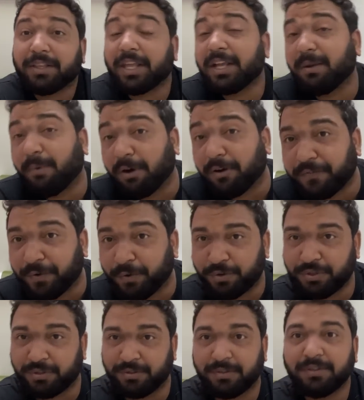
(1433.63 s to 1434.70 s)
think about
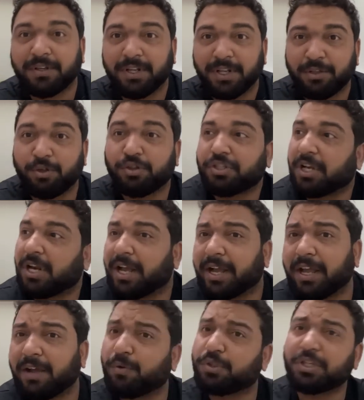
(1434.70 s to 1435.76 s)
future
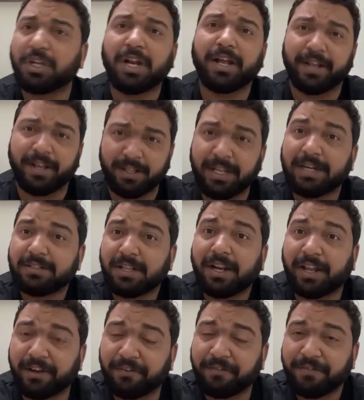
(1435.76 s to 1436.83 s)
that's the
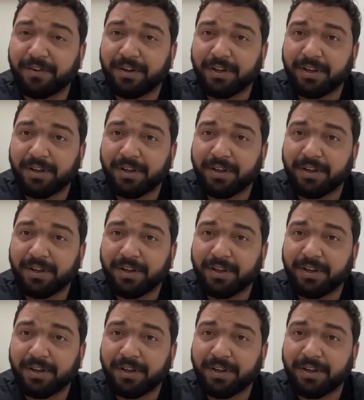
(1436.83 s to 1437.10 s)
life